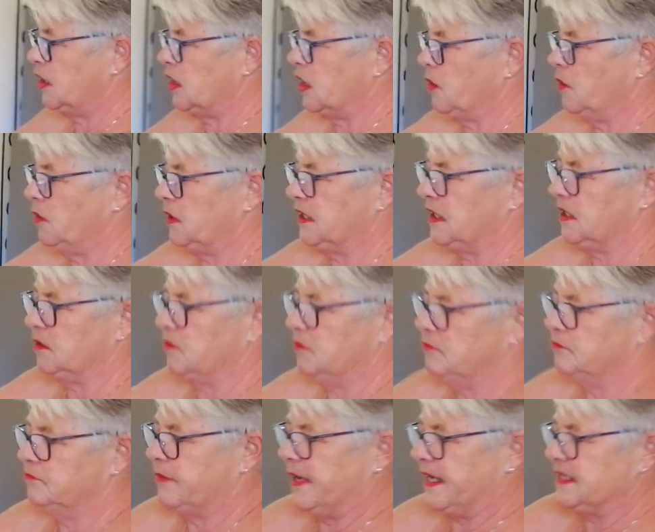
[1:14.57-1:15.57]
Little
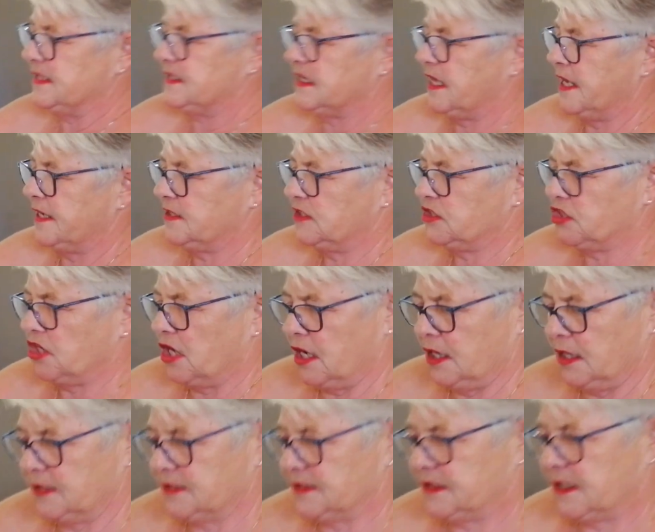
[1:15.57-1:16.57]
bite-sized
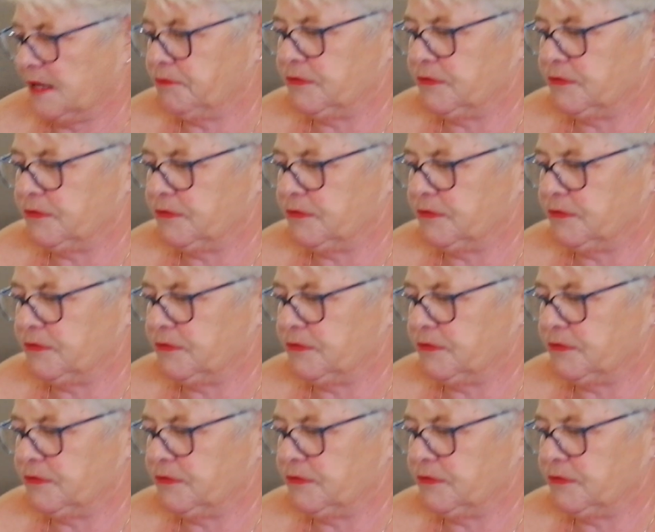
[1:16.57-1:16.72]
chunks.